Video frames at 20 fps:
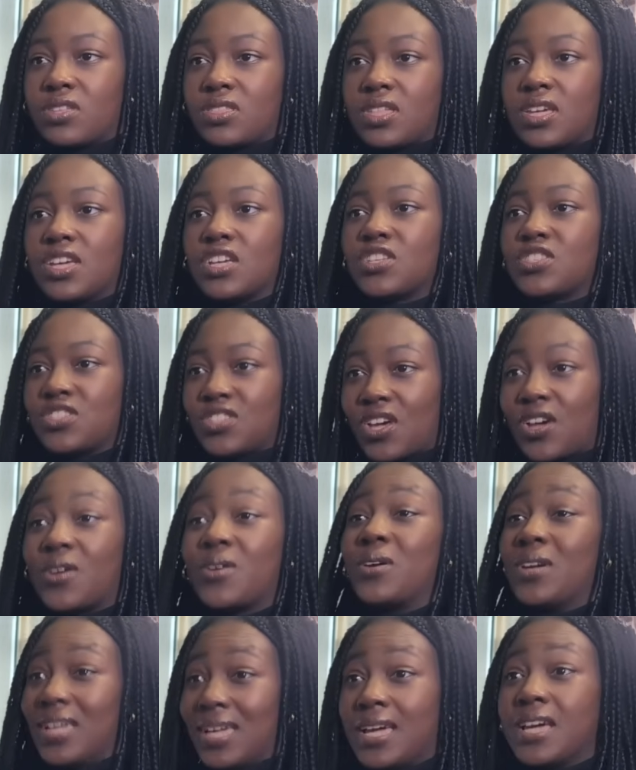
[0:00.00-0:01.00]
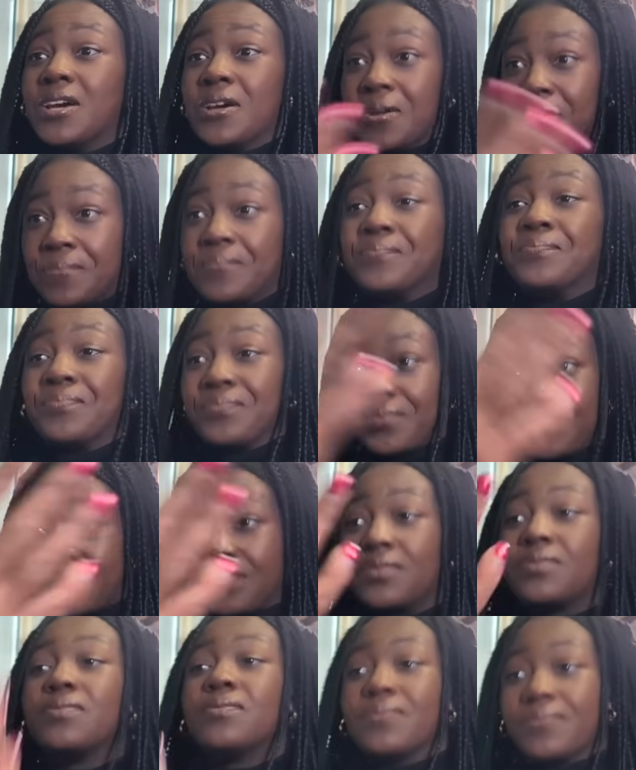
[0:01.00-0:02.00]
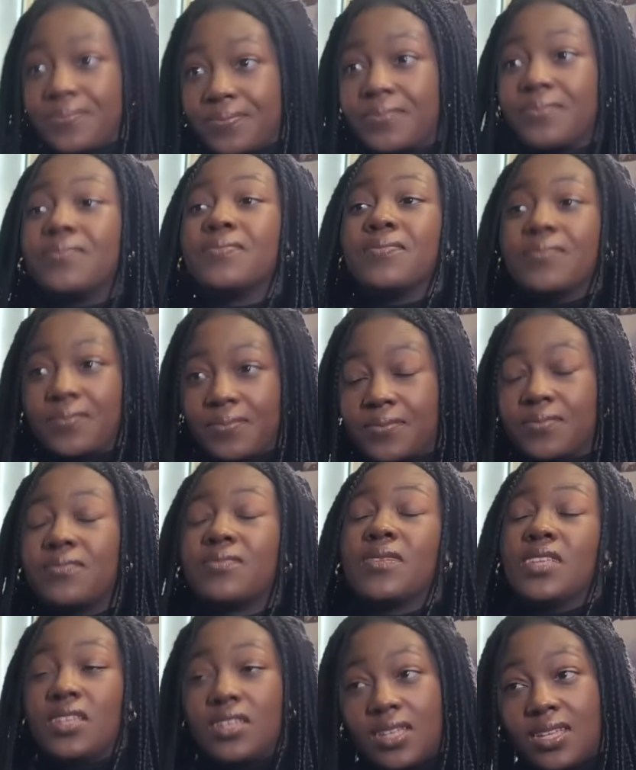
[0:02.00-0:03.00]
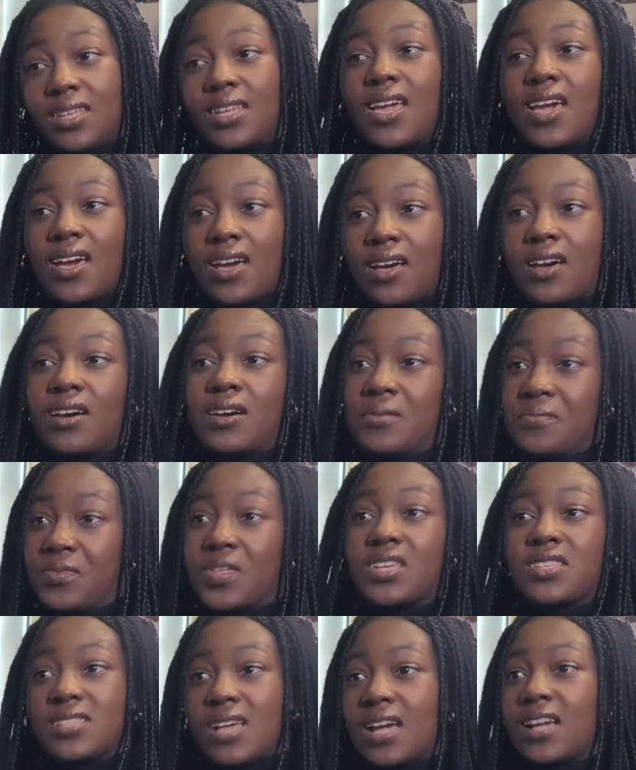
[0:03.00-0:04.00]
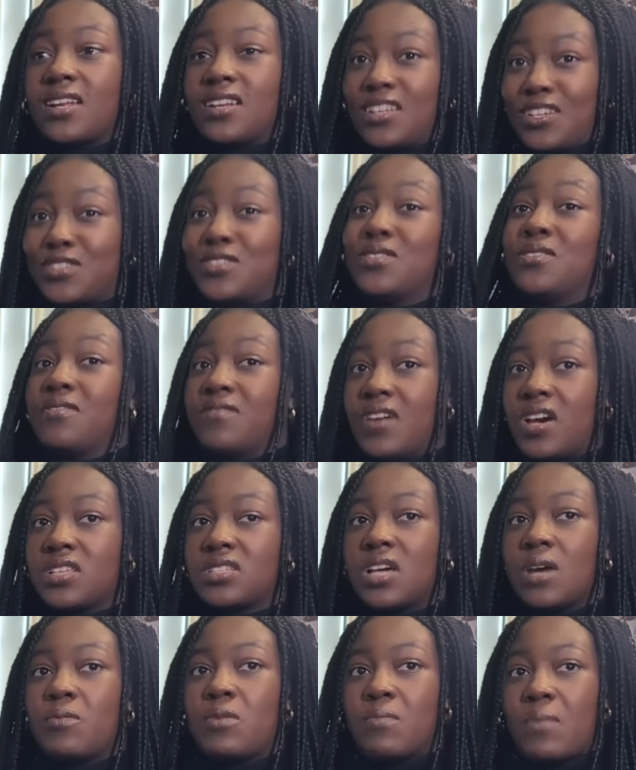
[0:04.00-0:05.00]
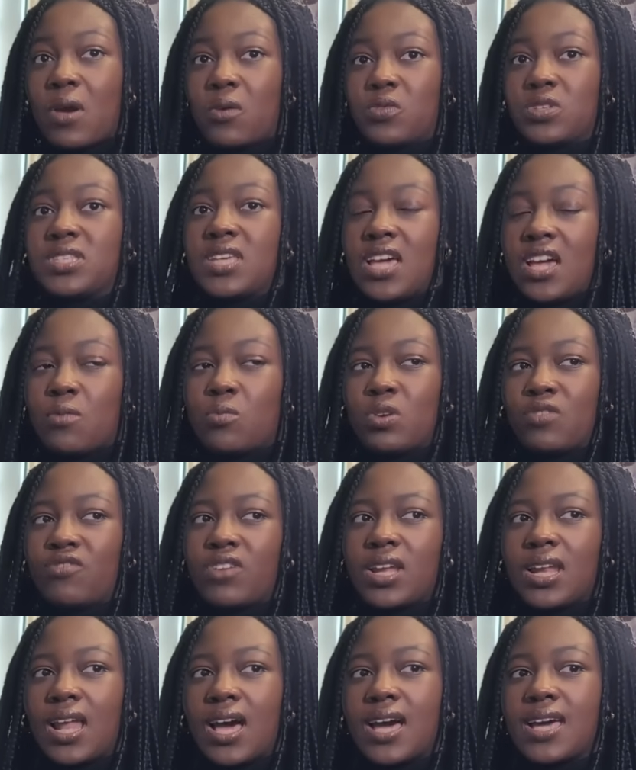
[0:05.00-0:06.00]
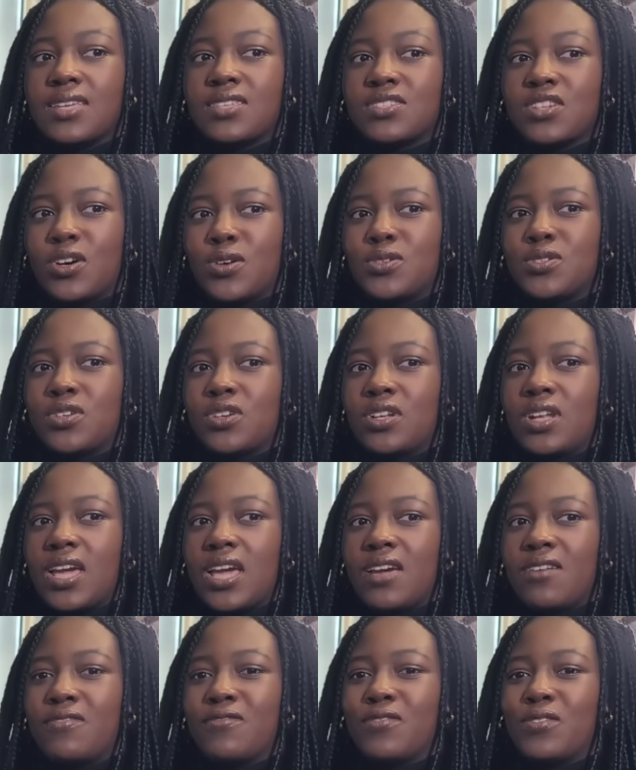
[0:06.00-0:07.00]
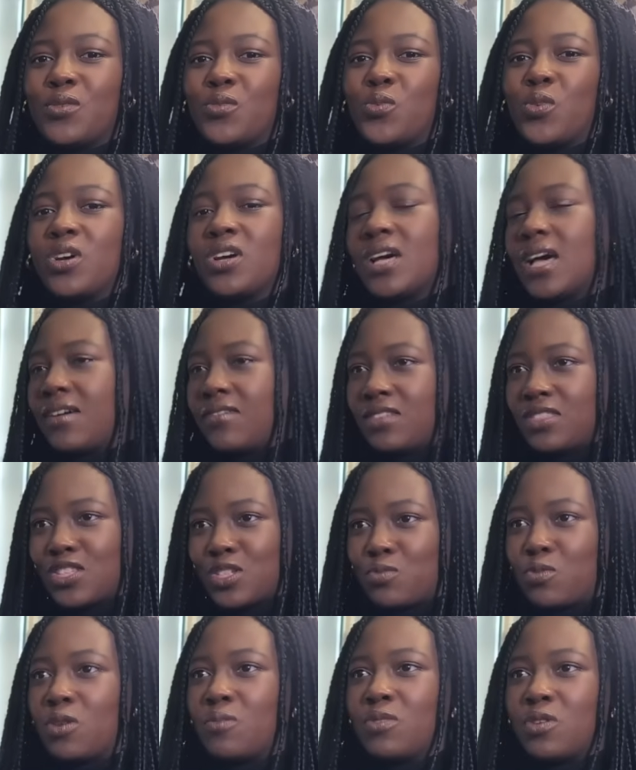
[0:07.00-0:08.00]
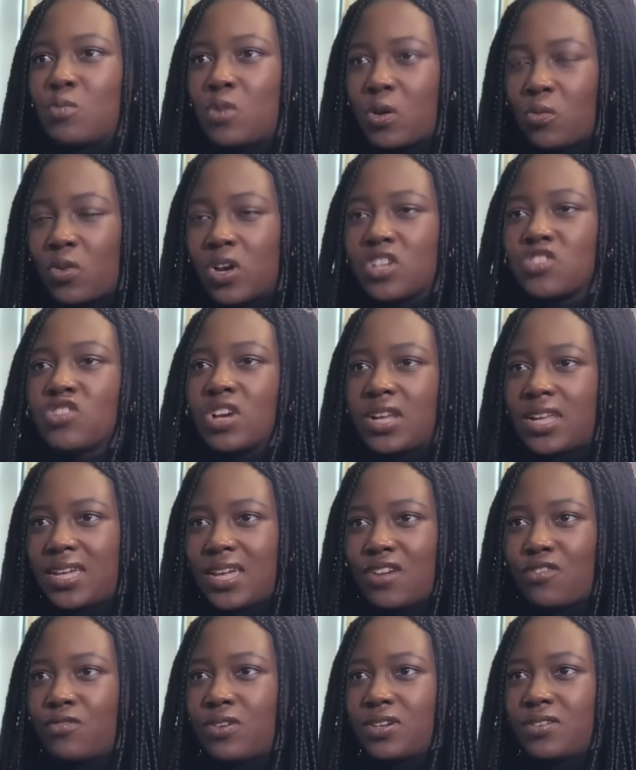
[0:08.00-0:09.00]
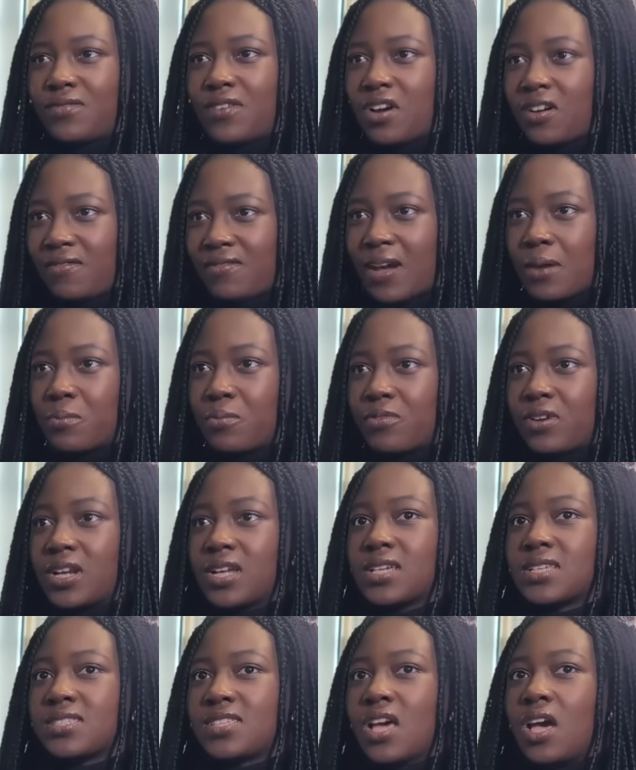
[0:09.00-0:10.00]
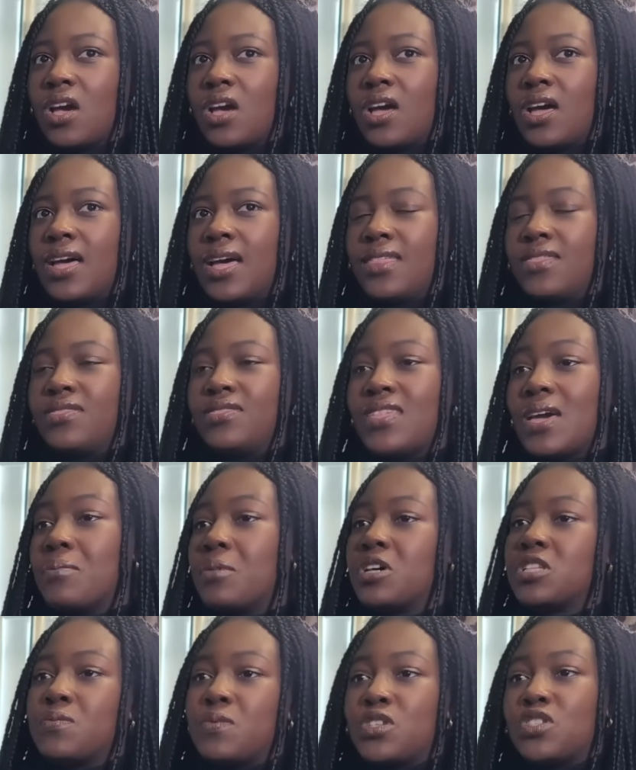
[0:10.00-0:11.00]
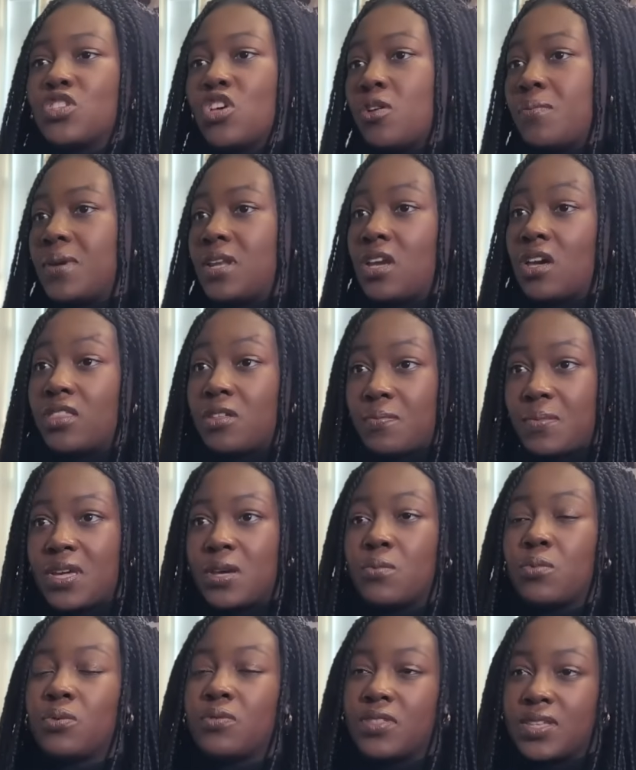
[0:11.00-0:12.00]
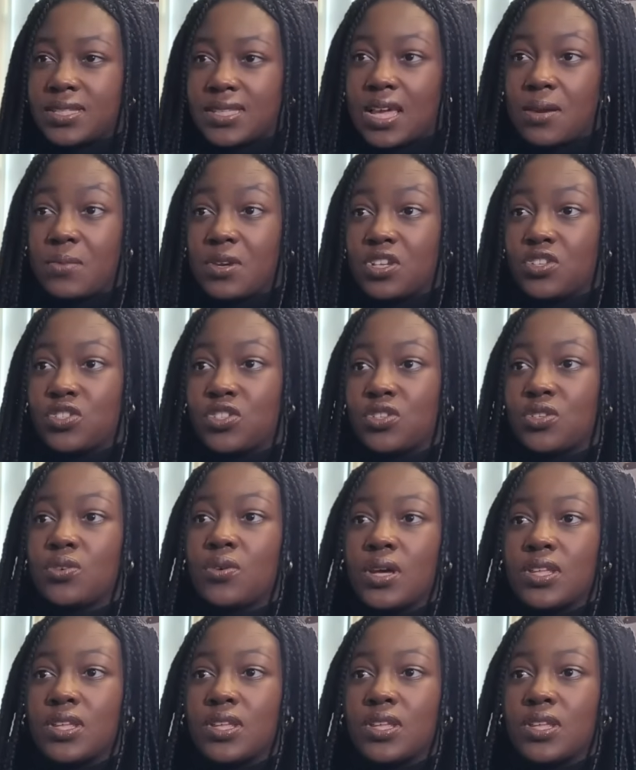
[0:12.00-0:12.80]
Yeah, there's a lot of like bridal wear, high occasion, or special occasion fabric here. Yeah, exactly. So the first time we met was here, and we realized, hold on, if we're having this problem where we're trying to get rid of our fabrics, there must be so many other people with the same issue.